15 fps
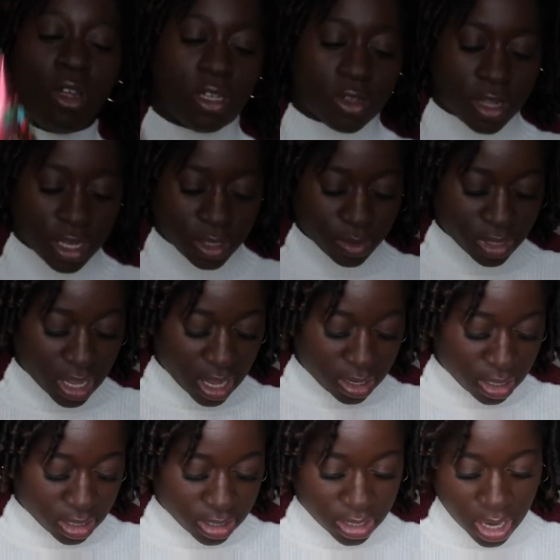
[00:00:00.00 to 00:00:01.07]
So that's what
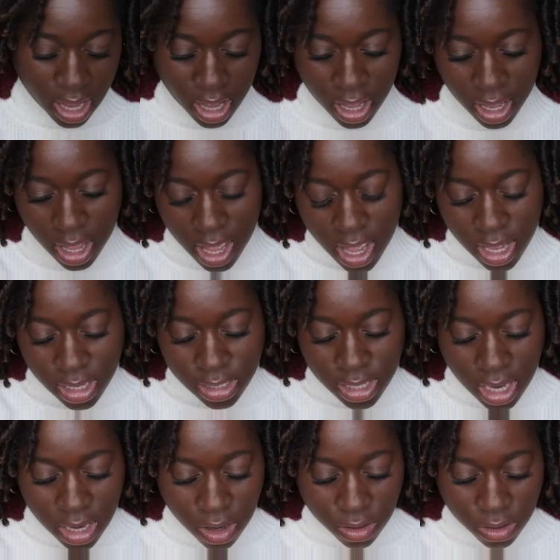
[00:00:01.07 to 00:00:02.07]
that looks like. Scent